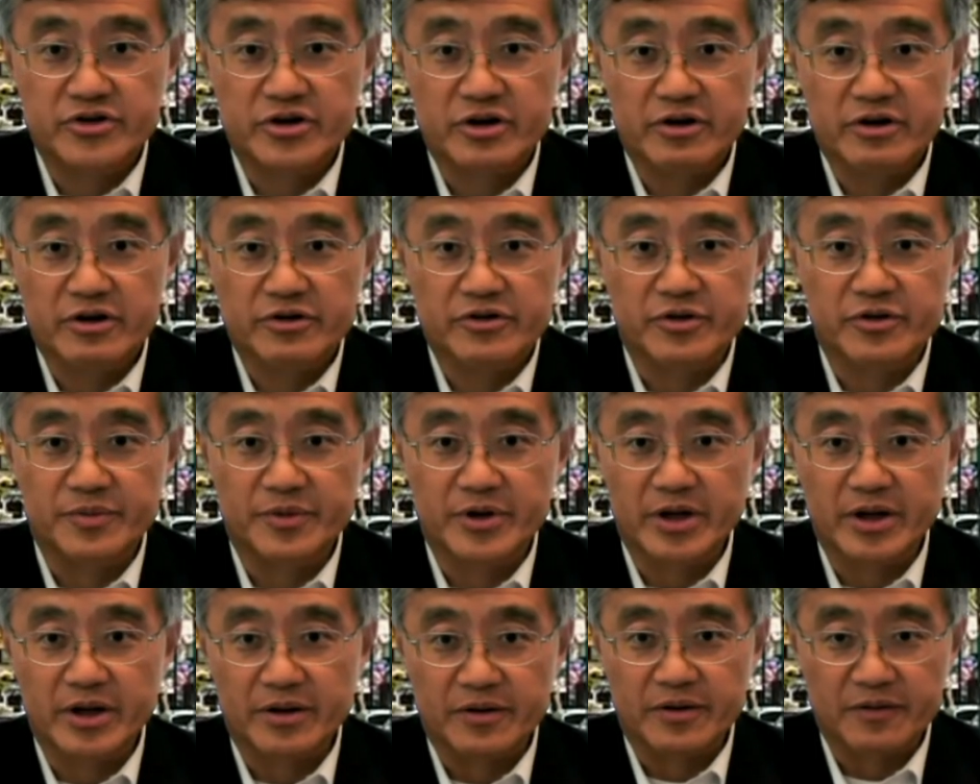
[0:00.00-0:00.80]

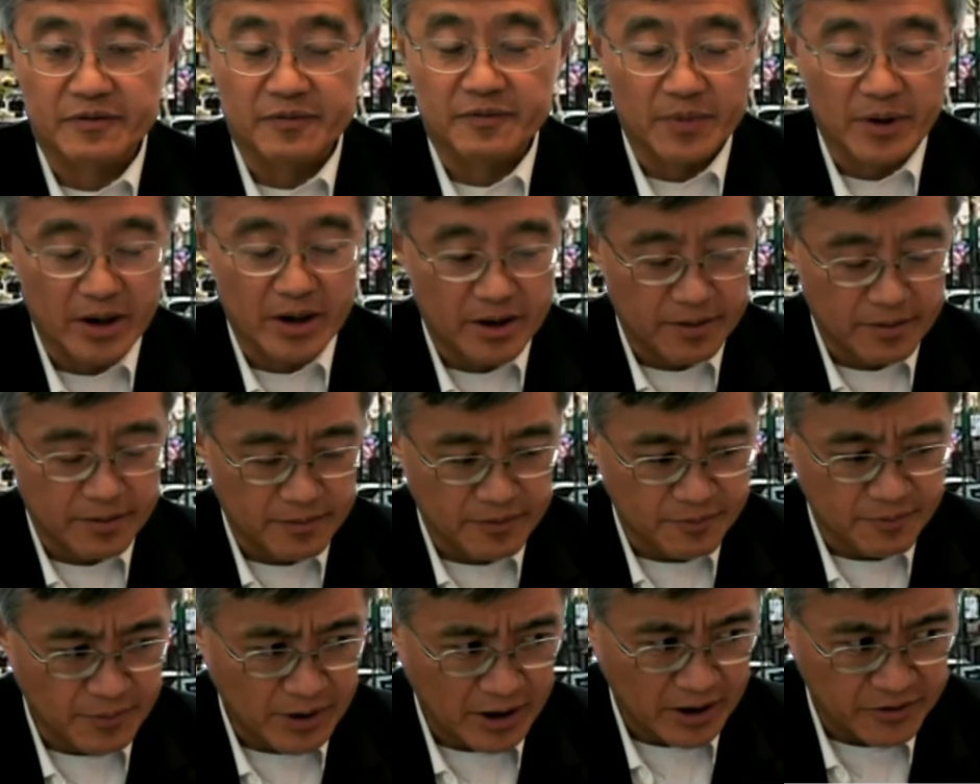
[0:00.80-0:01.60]
Samidian,
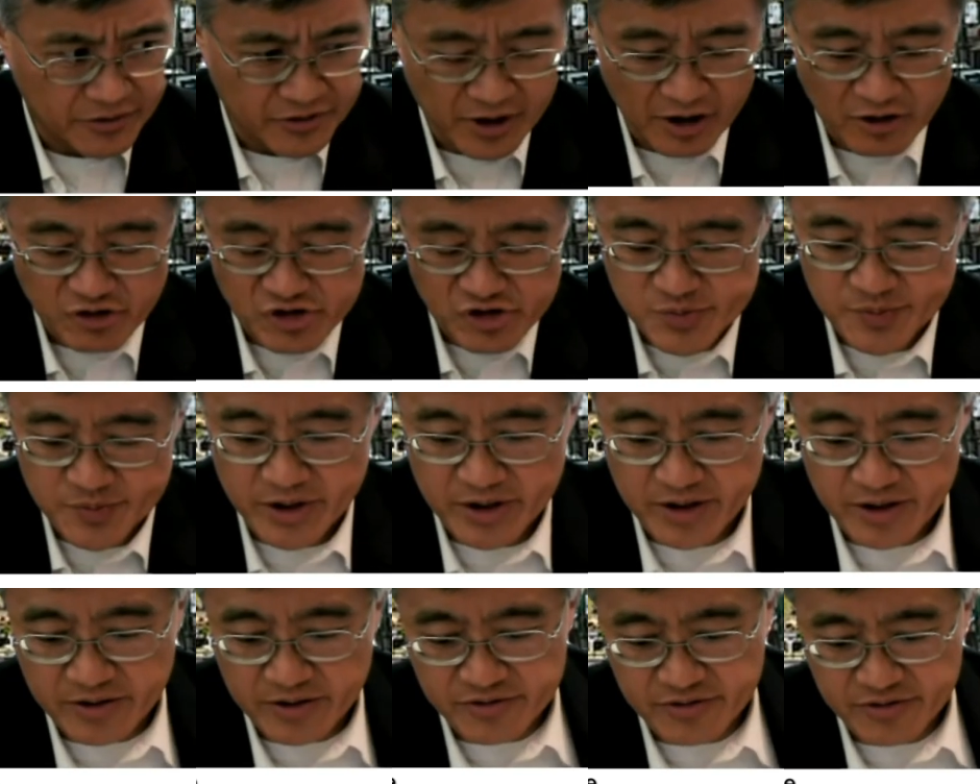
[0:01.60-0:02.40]
might indulge me,
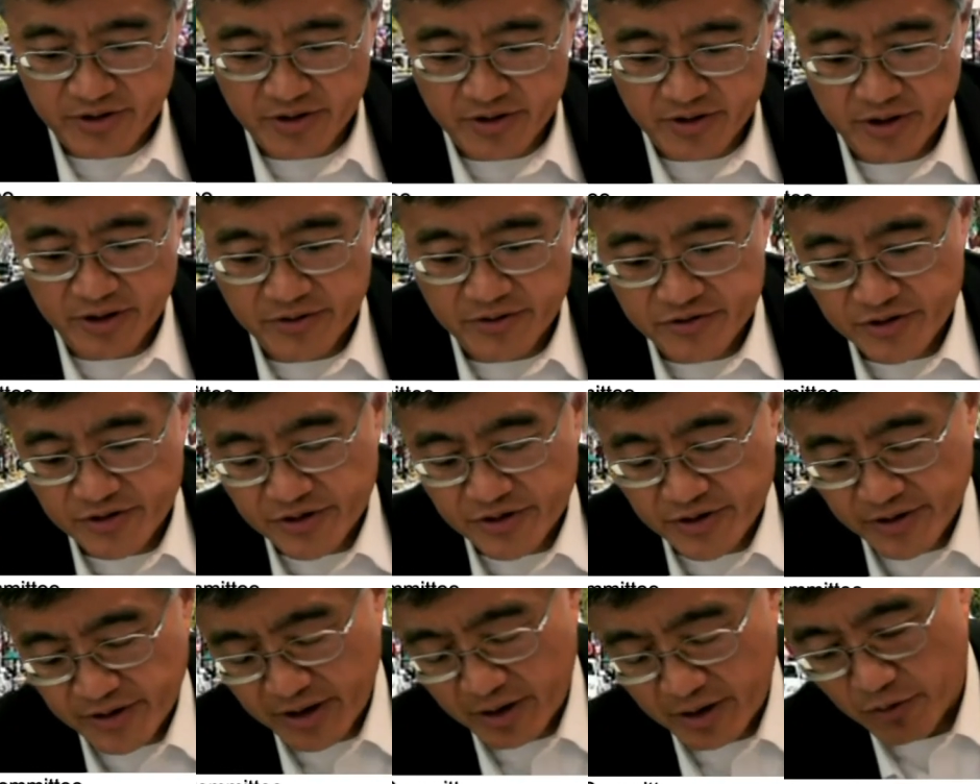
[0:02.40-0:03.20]
there's an incident
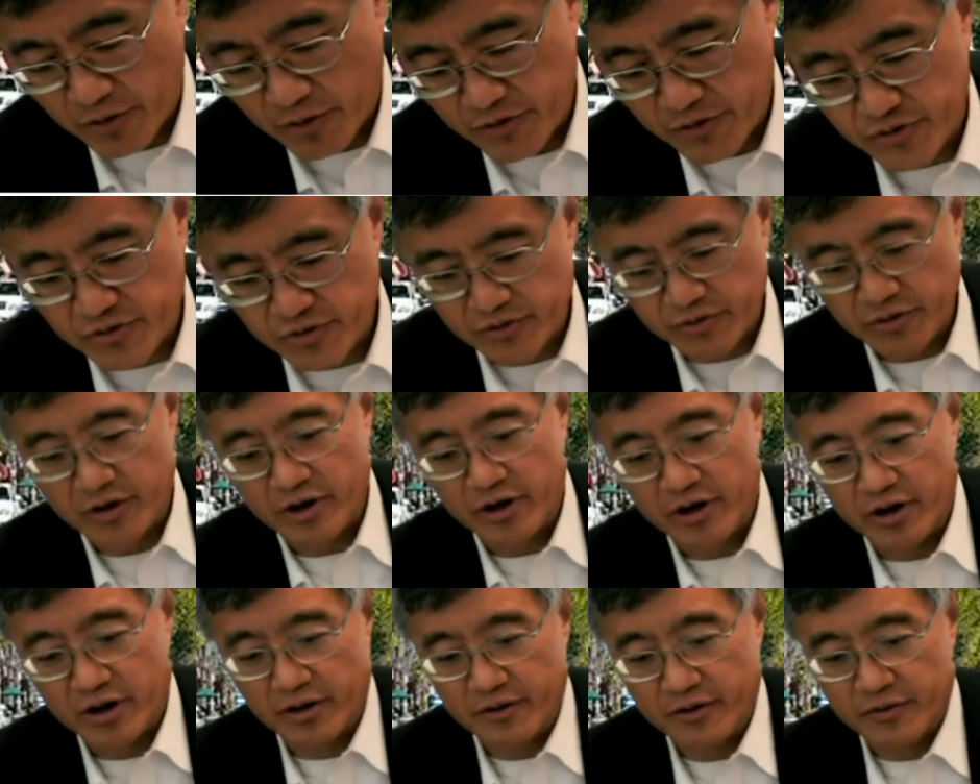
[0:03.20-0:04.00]
I want
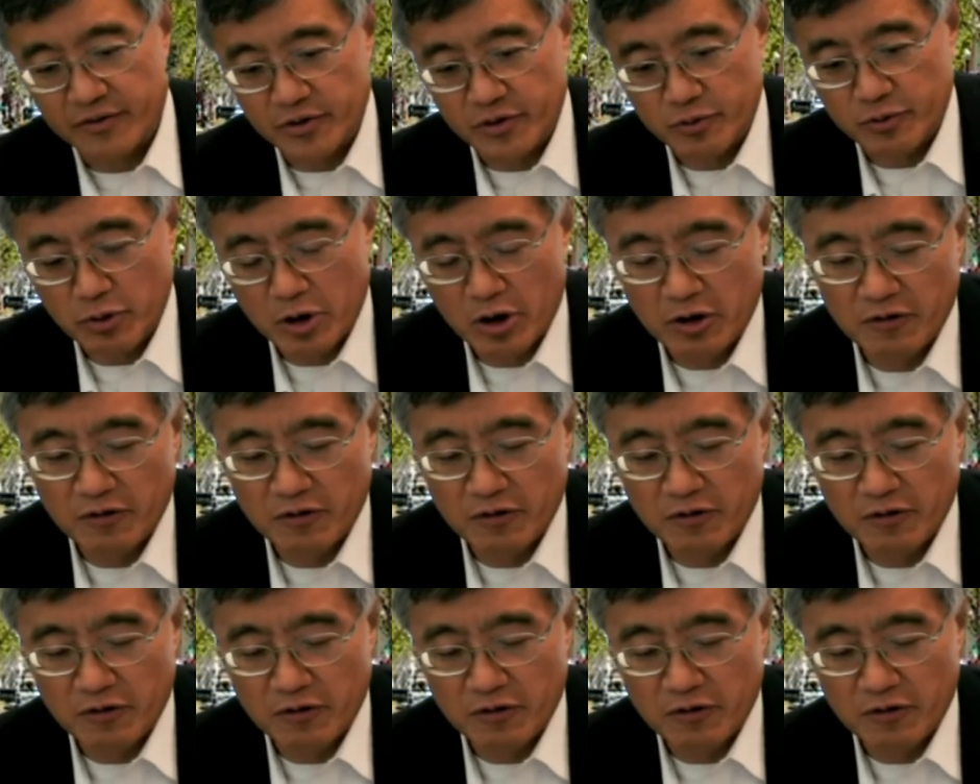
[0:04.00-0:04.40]
to delve